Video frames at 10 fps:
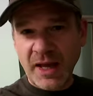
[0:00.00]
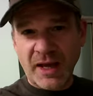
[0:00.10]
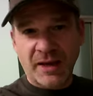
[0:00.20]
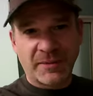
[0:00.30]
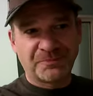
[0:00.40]

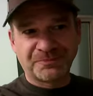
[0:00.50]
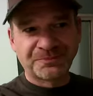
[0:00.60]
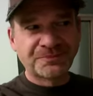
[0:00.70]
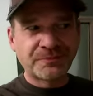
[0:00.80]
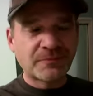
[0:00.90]
And
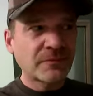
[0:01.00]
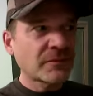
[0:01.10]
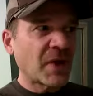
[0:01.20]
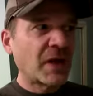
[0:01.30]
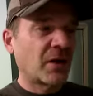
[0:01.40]

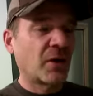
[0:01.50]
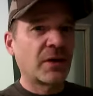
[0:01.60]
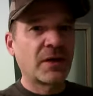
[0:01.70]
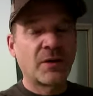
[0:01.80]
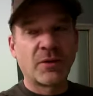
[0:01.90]

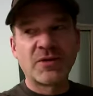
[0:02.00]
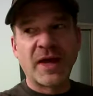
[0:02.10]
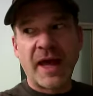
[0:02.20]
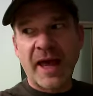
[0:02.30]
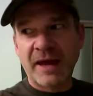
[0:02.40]
he goes
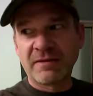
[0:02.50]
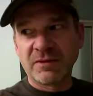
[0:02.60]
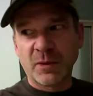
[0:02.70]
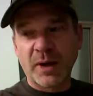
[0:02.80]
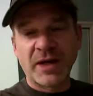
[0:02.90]

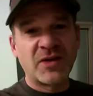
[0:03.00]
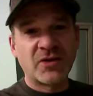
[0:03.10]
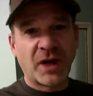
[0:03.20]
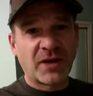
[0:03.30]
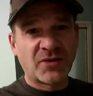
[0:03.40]
everywhere. He's
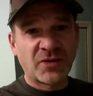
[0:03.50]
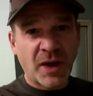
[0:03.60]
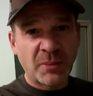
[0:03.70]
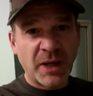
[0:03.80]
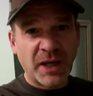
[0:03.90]
got
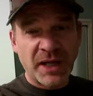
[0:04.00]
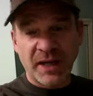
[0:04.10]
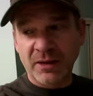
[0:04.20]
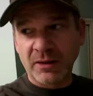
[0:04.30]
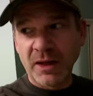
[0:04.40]
some
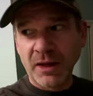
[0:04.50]
in.